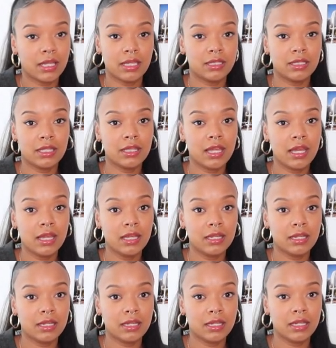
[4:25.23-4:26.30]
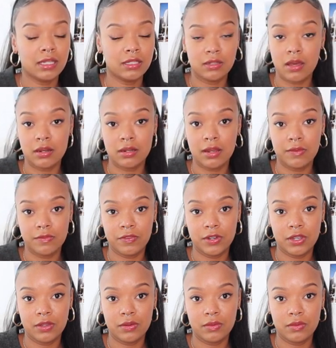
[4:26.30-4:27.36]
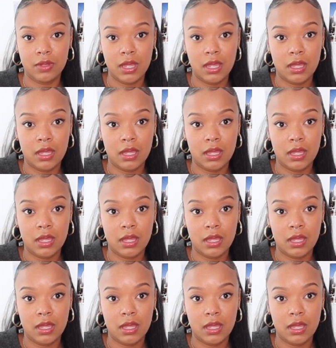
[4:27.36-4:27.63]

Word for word: less than that is not enough for you.